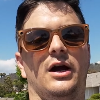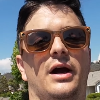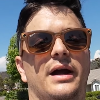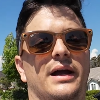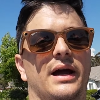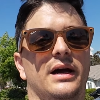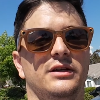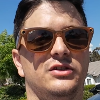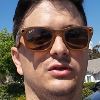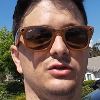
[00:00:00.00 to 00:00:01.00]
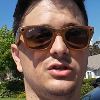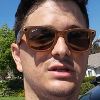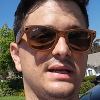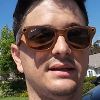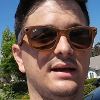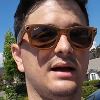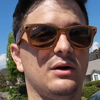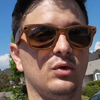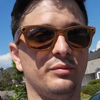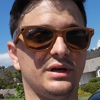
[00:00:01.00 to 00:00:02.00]
Alright guys, so just like
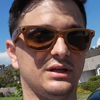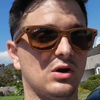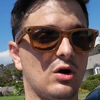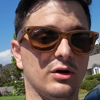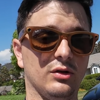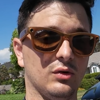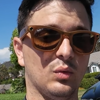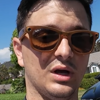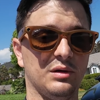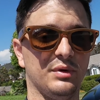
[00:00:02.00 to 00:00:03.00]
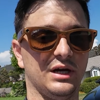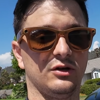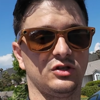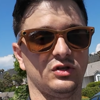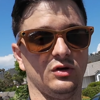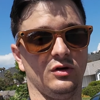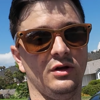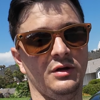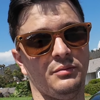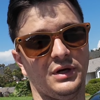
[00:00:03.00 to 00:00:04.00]
that, we made the car look way better. So
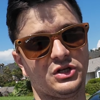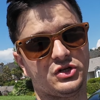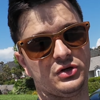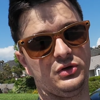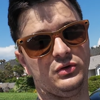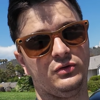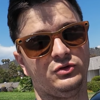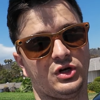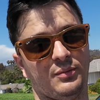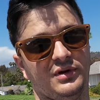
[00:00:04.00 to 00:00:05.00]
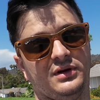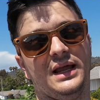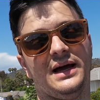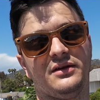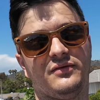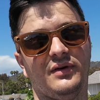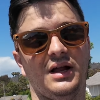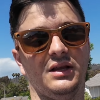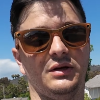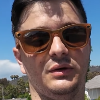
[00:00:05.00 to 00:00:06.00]
make sure you drop a like,
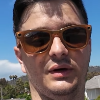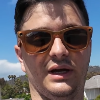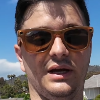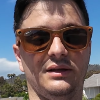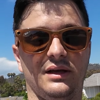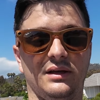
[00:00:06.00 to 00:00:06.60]
follow, and